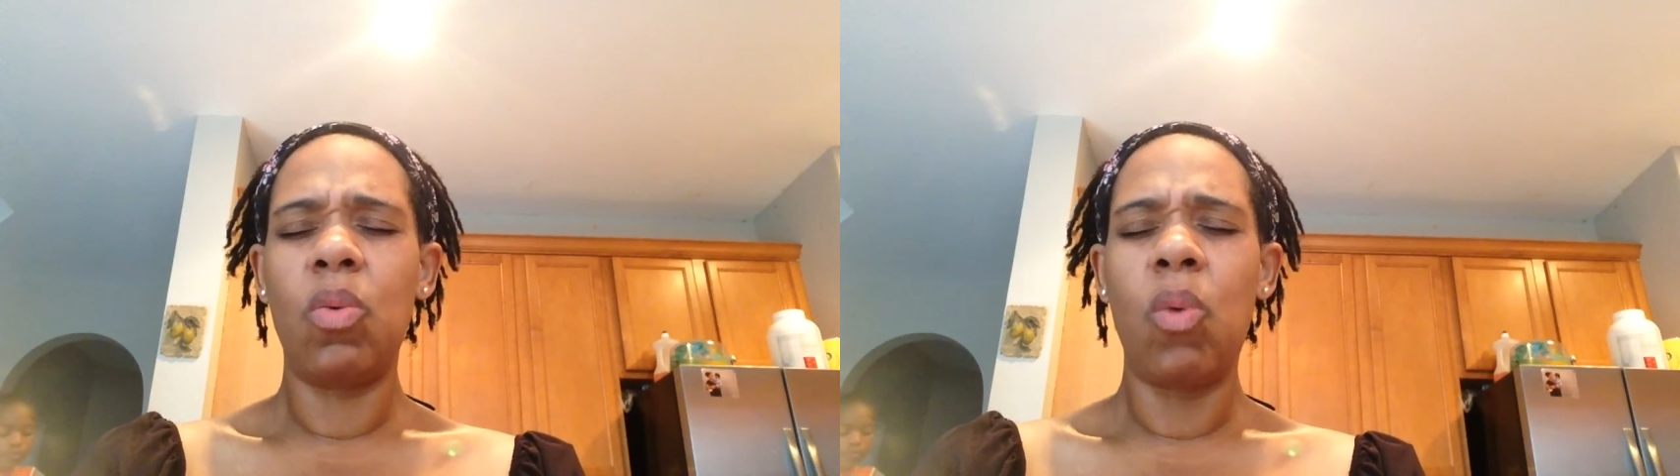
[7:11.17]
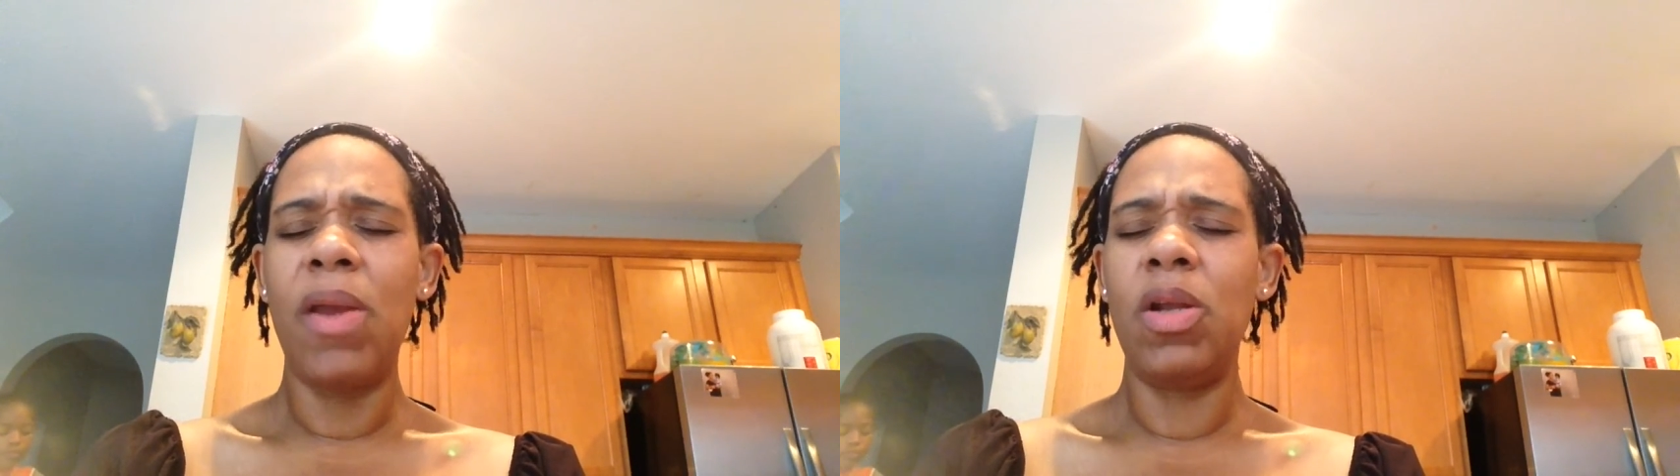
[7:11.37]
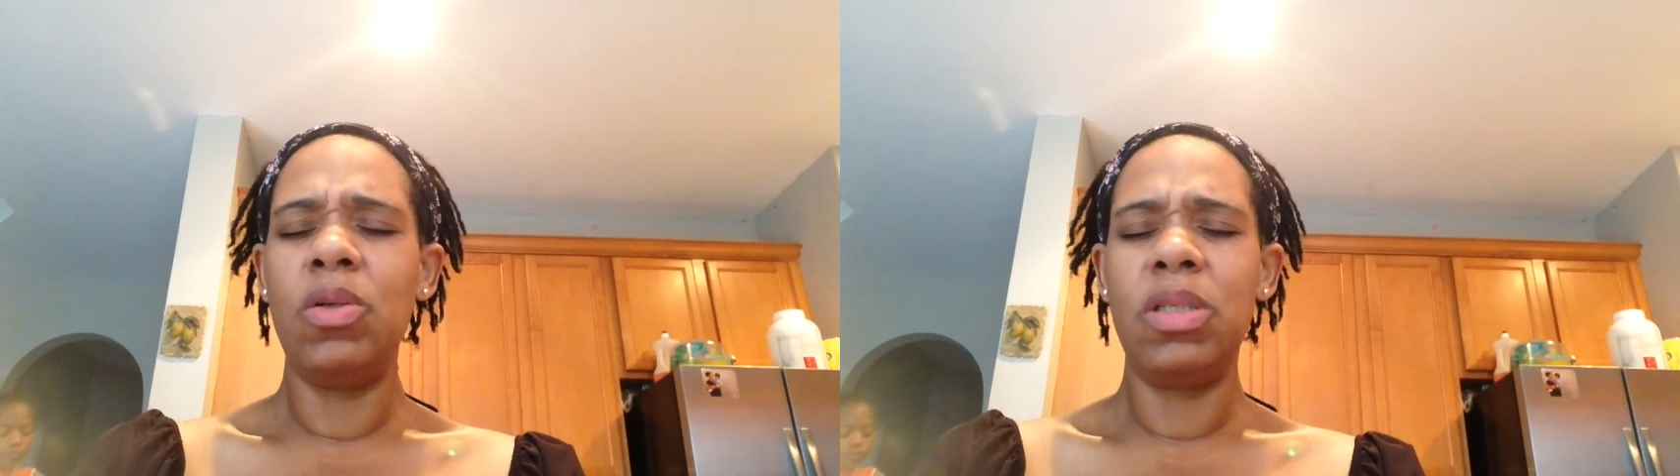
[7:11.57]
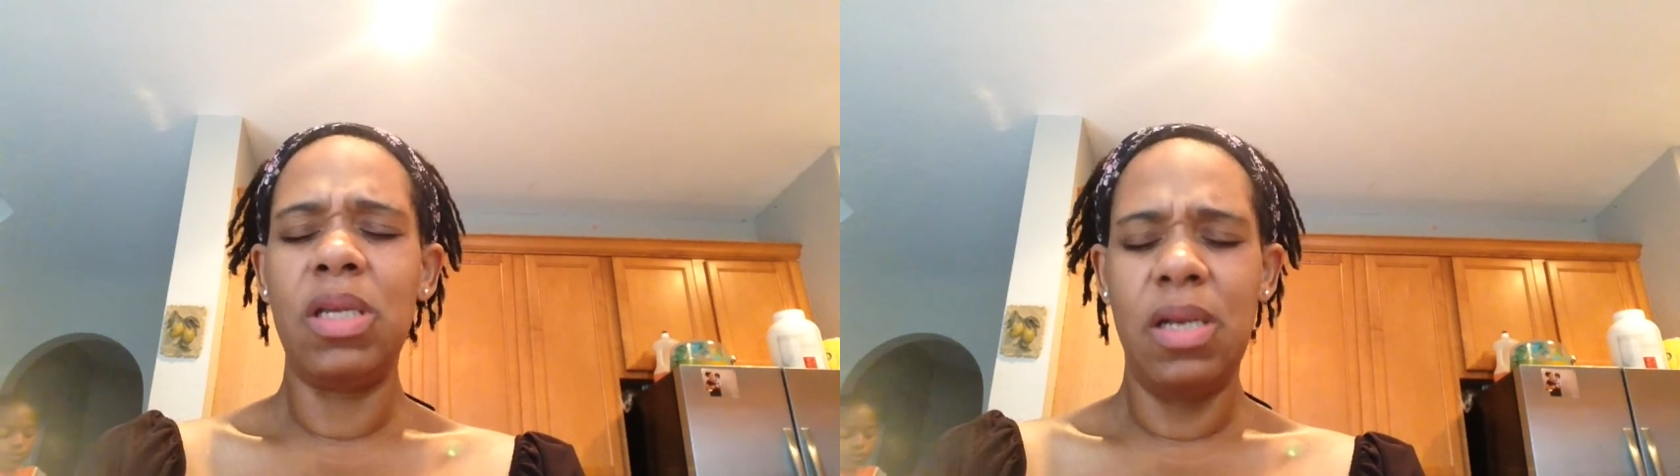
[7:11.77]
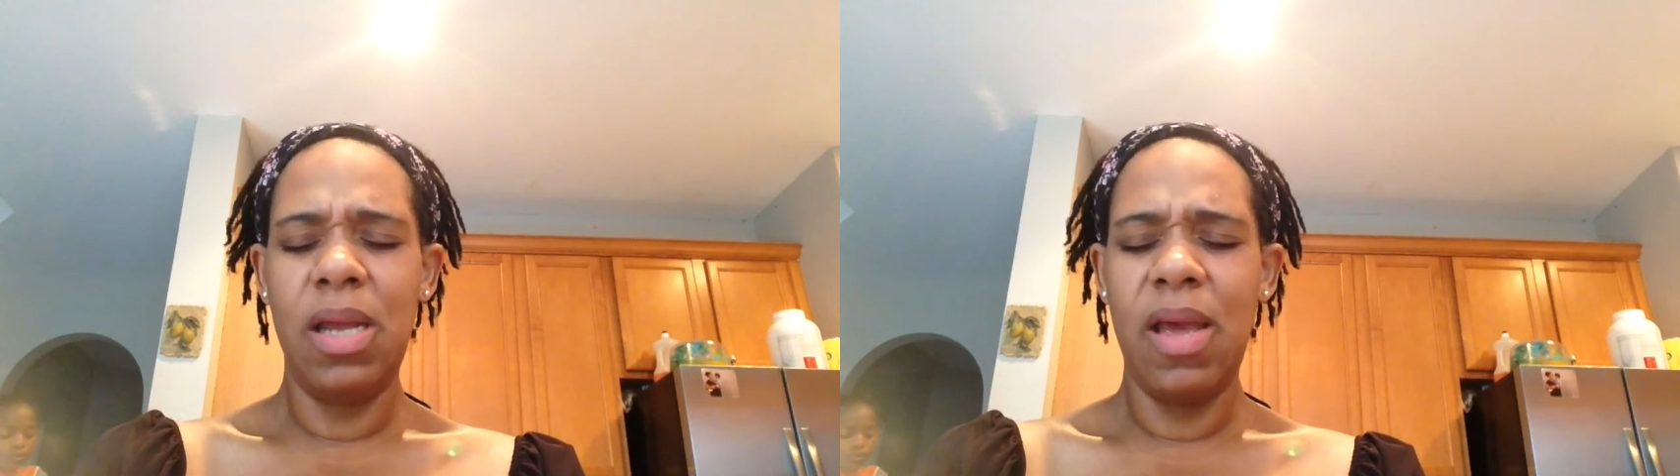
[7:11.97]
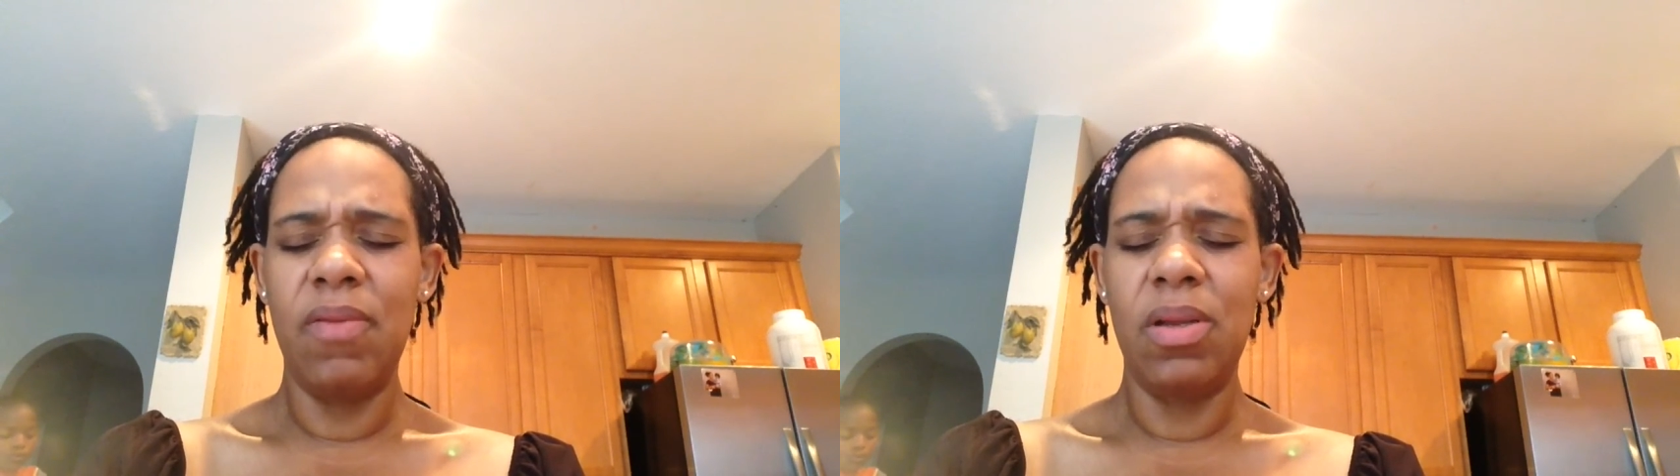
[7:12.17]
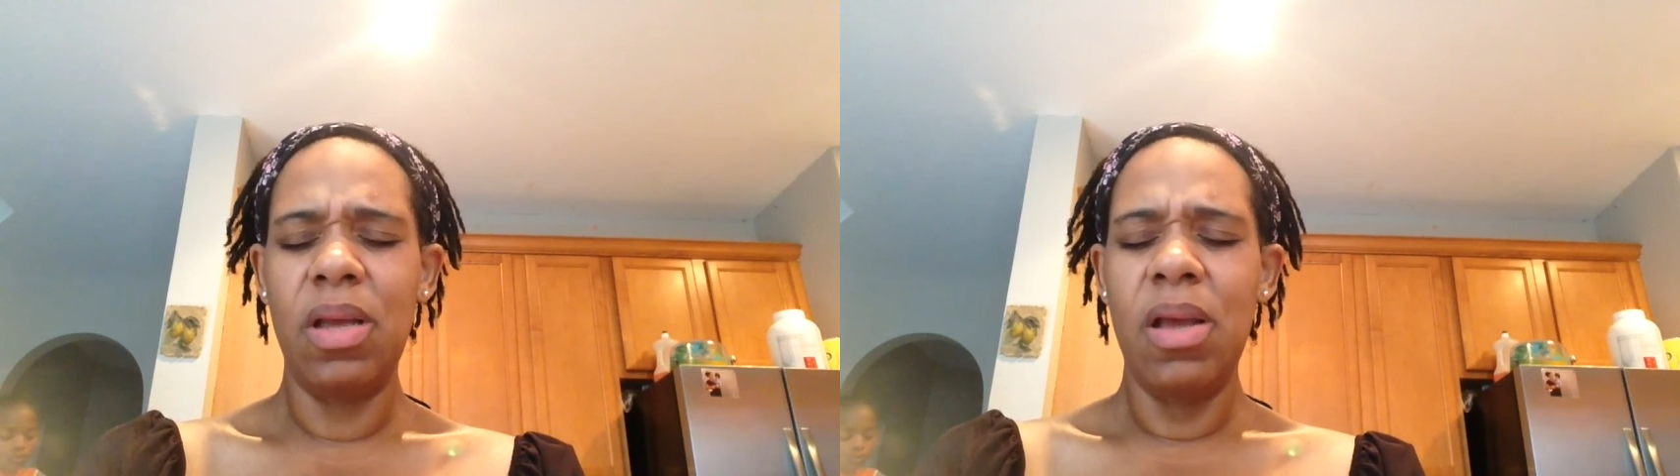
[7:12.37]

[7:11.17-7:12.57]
Why you loosed it in heaven?